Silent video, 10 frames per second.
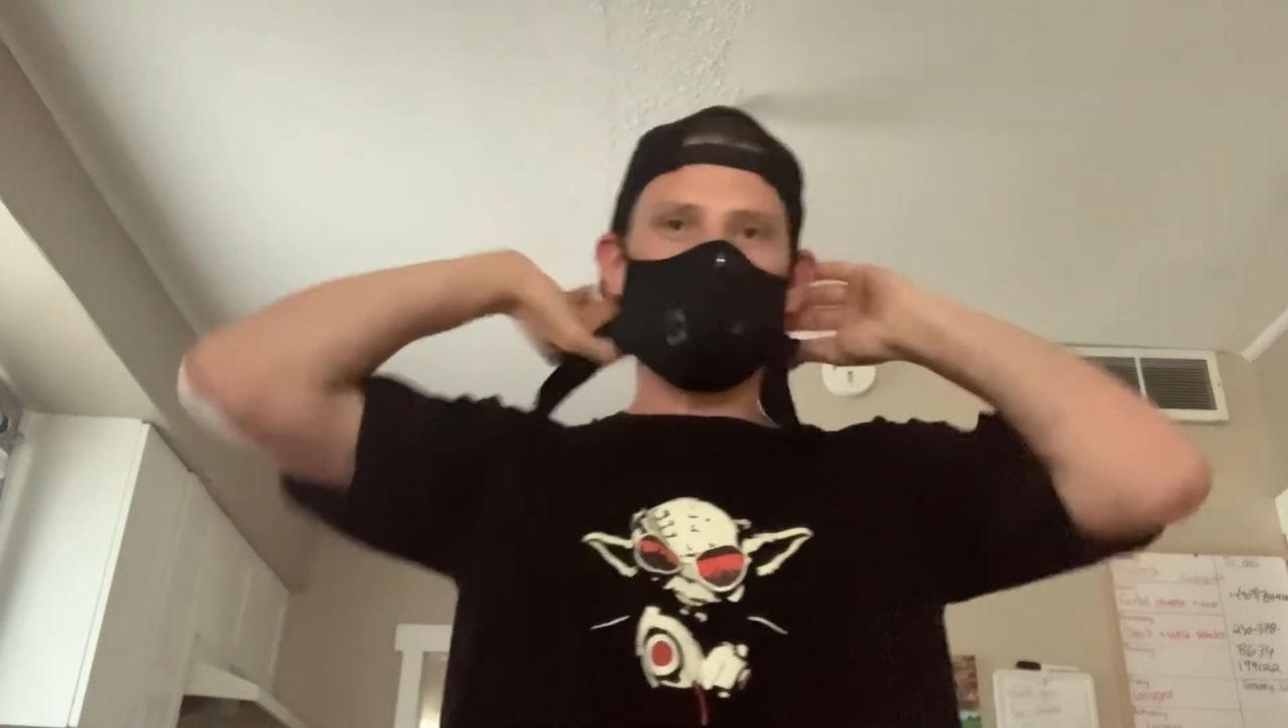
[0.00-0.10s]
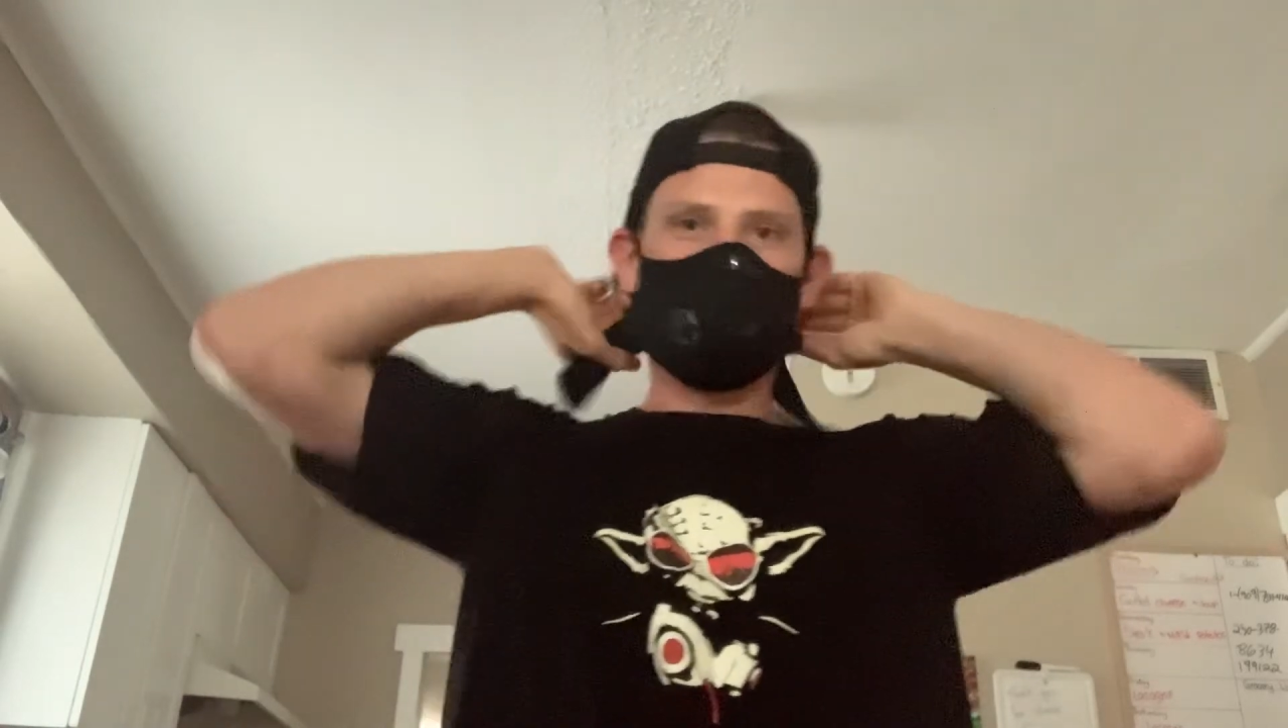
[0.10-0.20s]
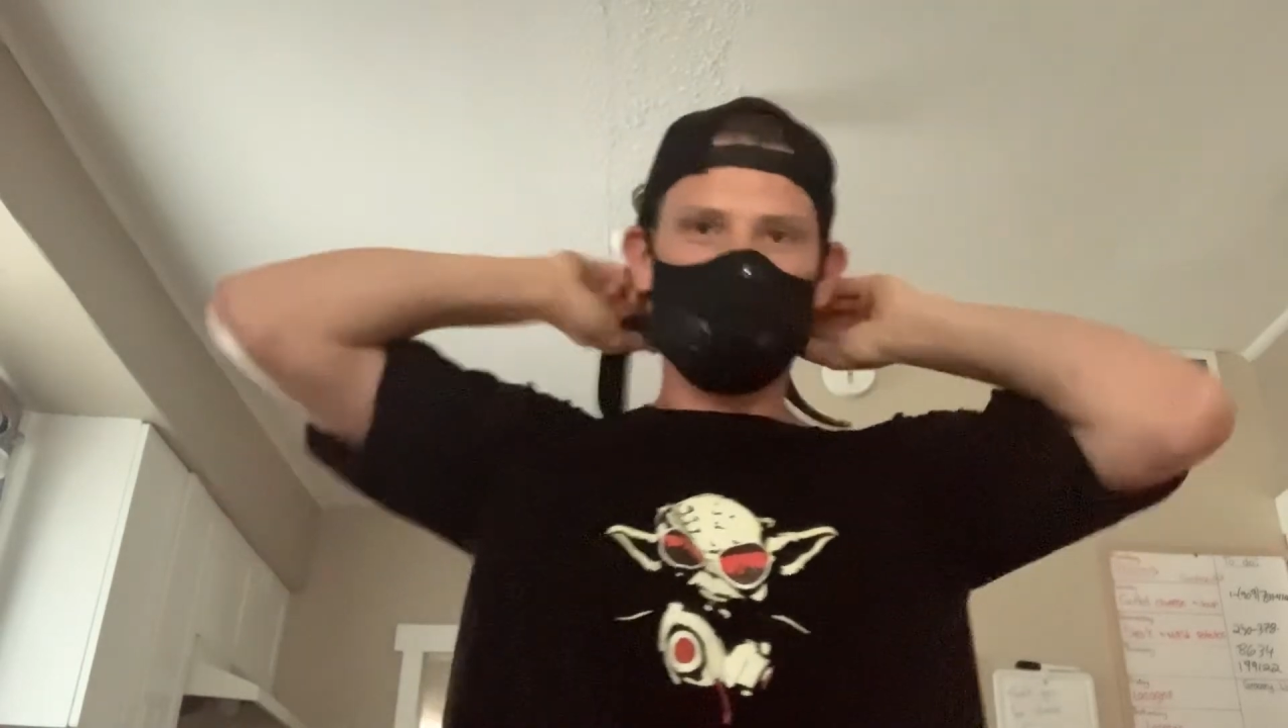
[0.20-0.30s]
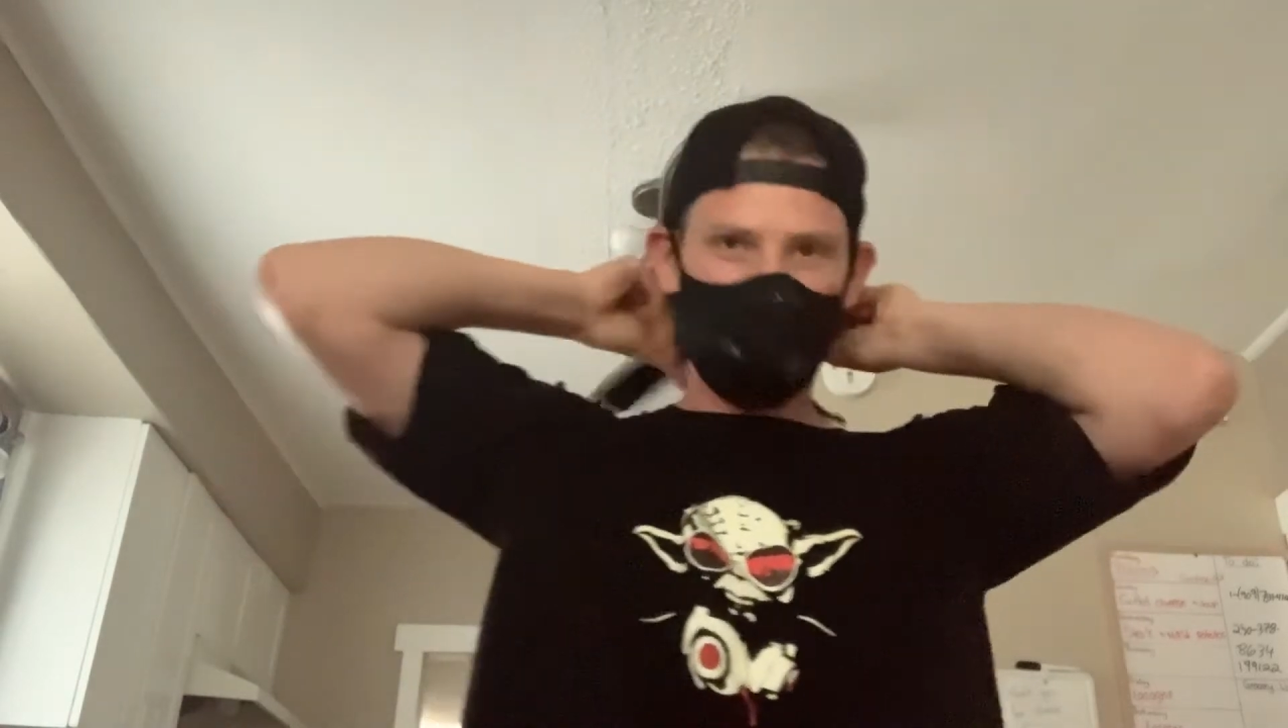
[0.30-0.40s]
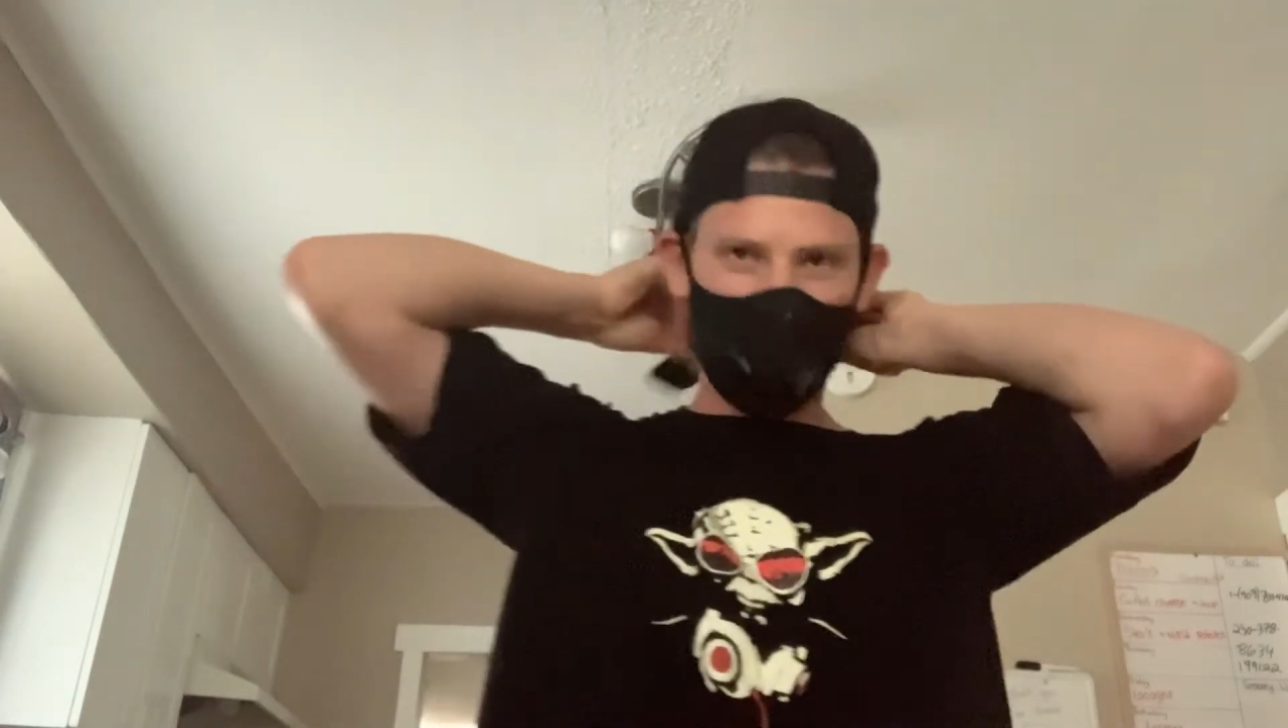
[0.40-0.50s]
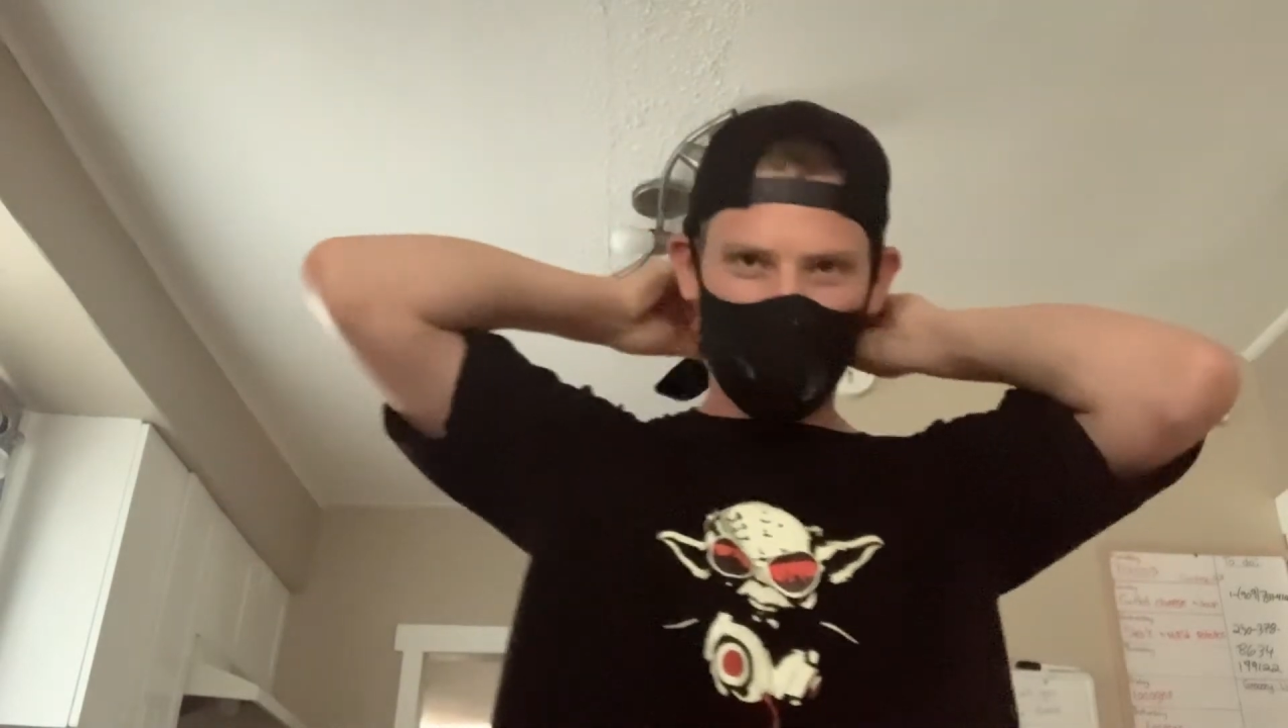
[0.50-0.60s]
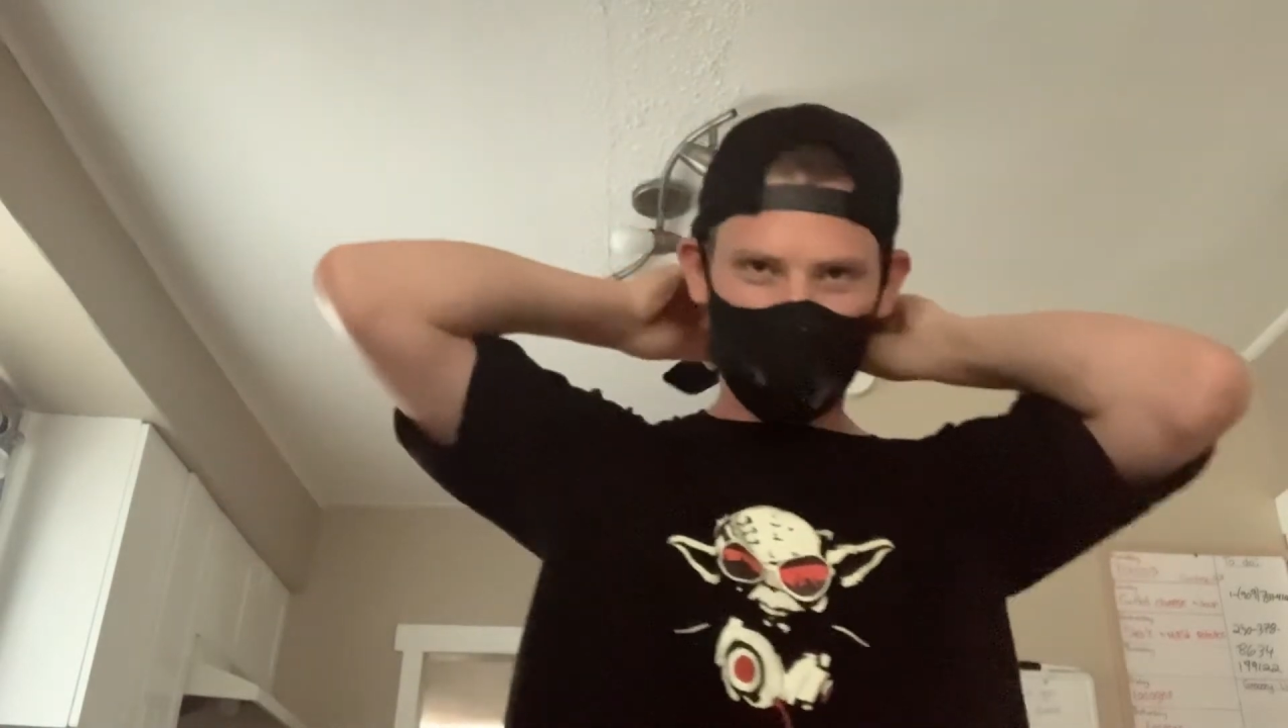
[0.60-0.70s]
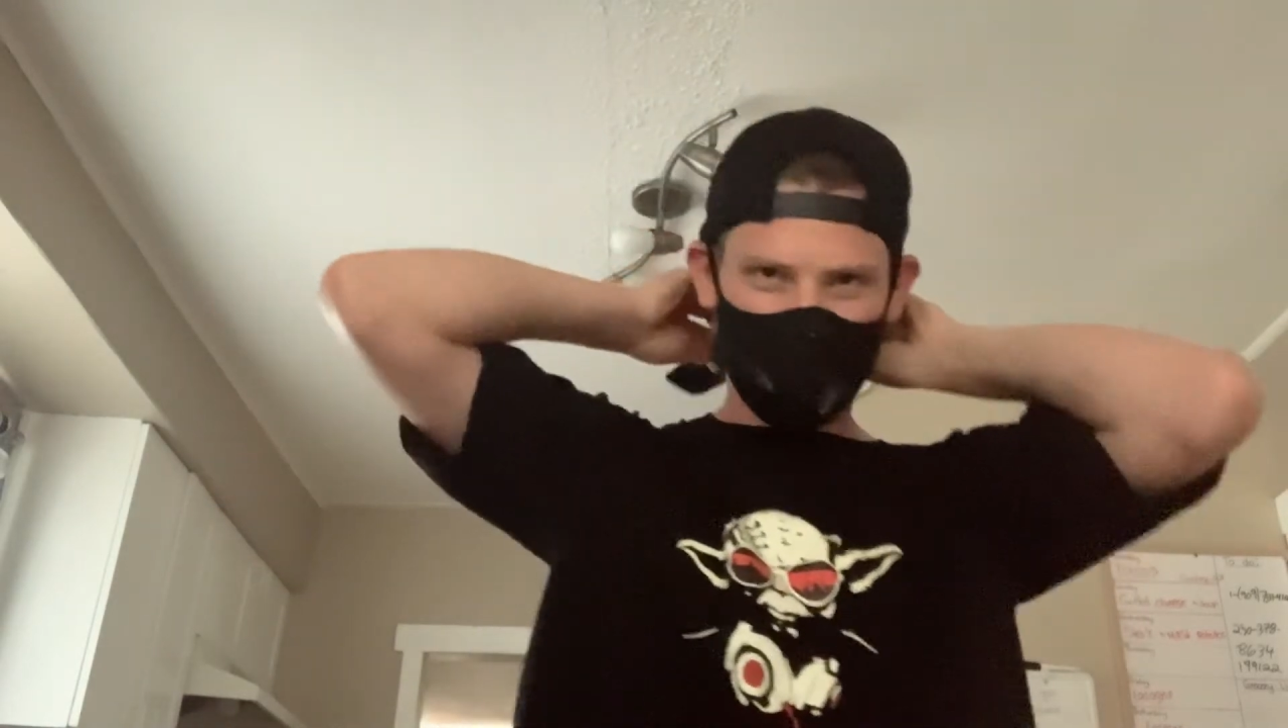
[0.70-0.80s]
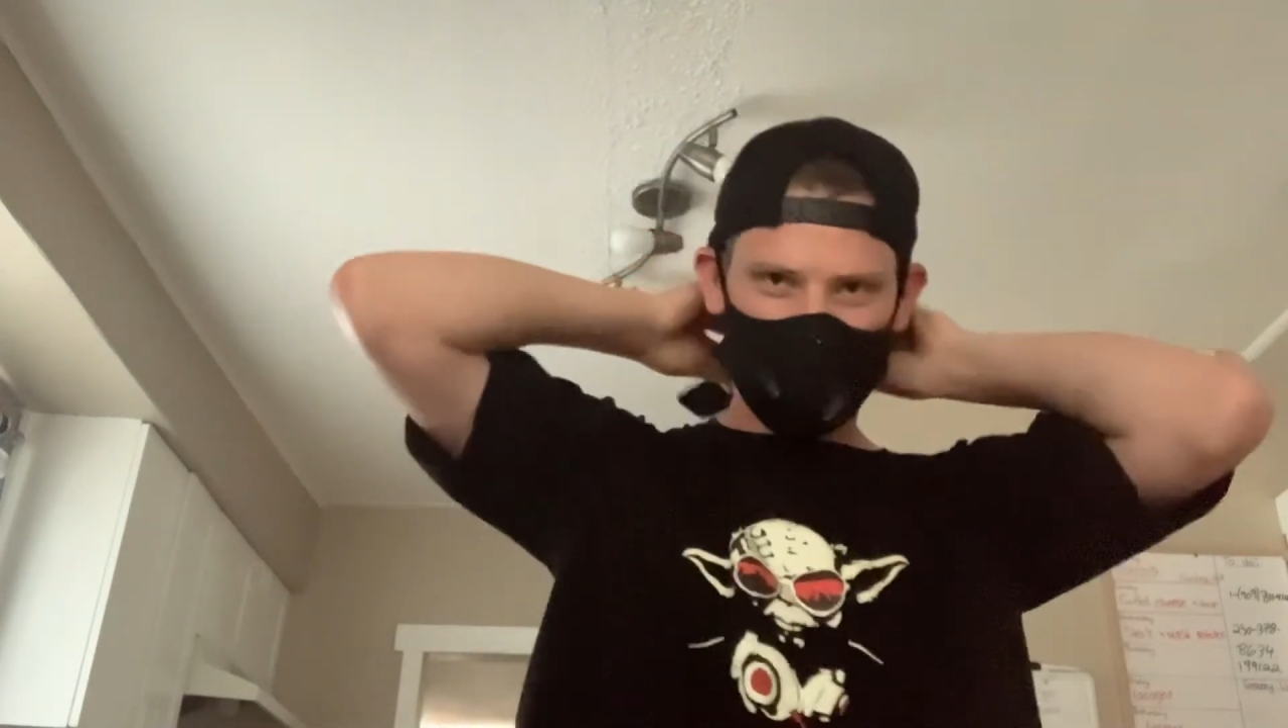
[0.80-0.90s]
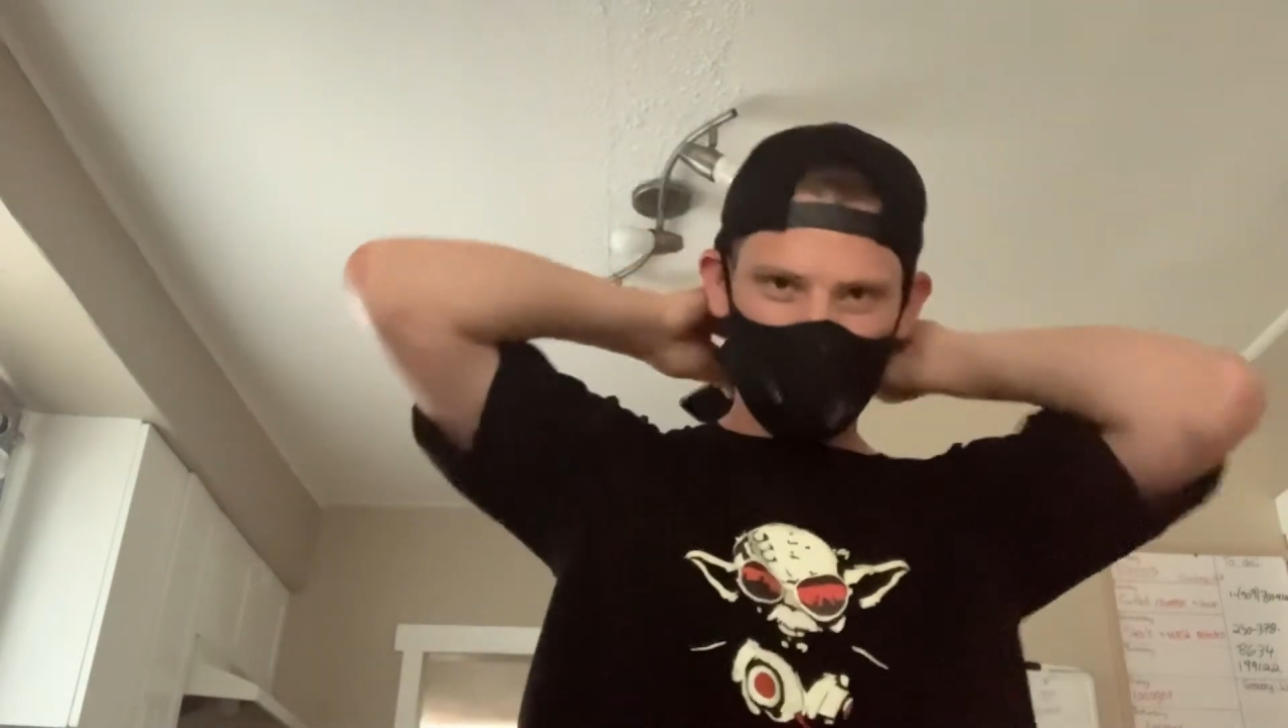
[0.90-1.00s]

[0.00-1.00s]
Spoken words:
it with a mask